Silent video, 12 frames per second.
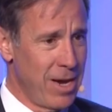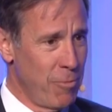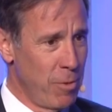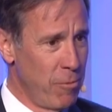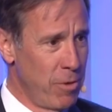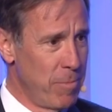
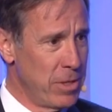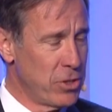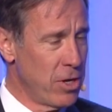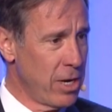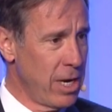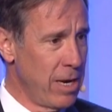We would have been
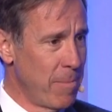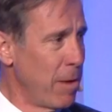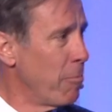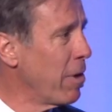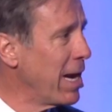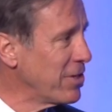talking about
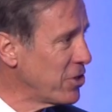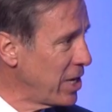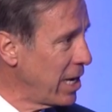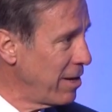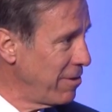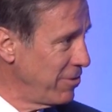brand
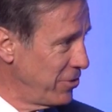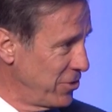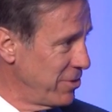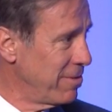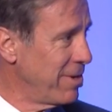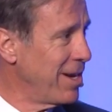
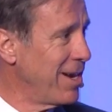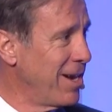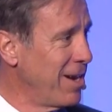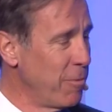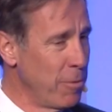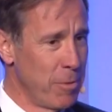standards.
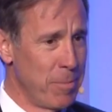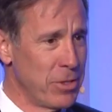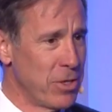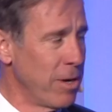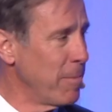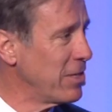We would have been
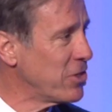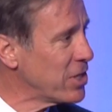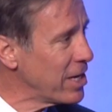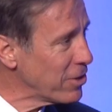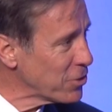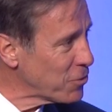talking about
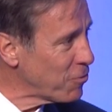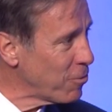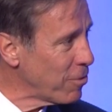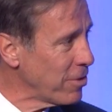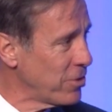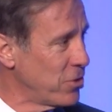
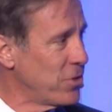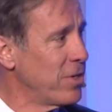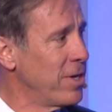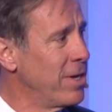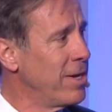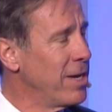Salesforce,
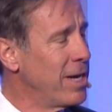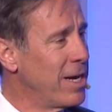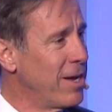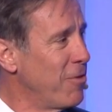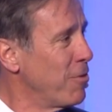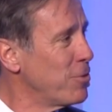
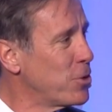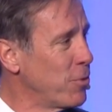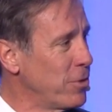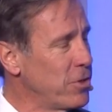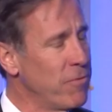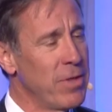those
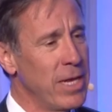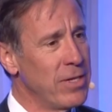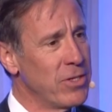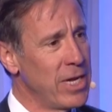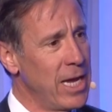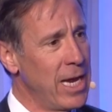sorts of
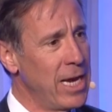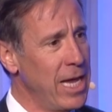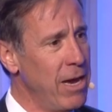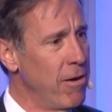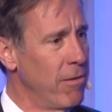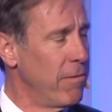things. And
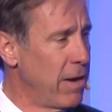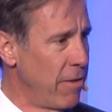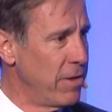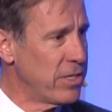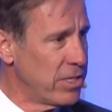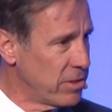here, now
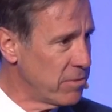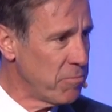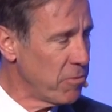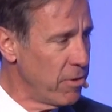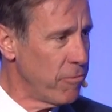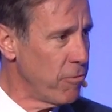this is
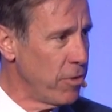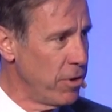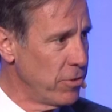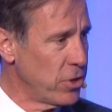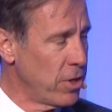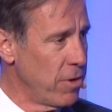3 or 4
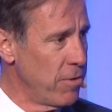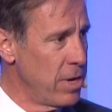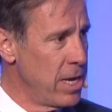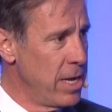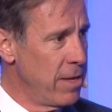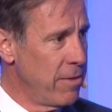years ago,
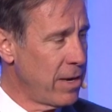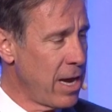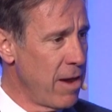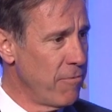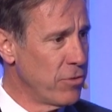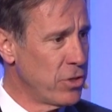the
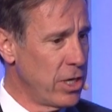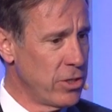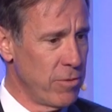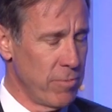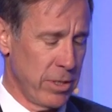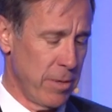
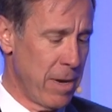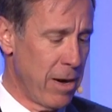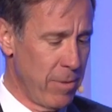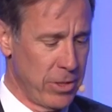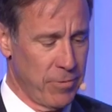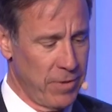conversation was about a
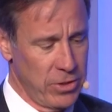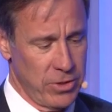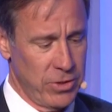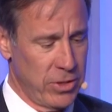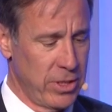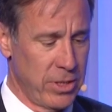reservation
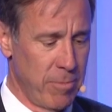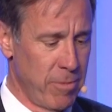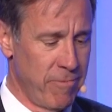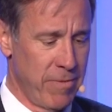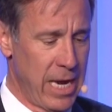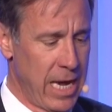system, a
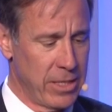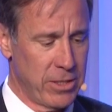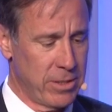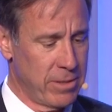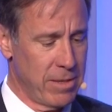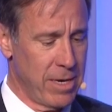
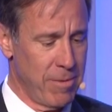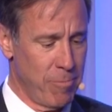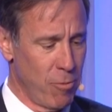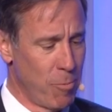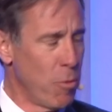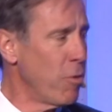finance
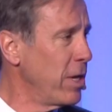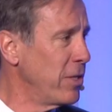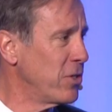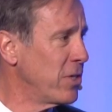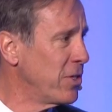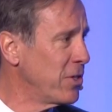reporting
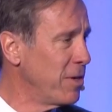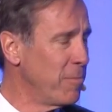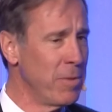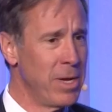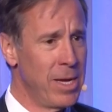system,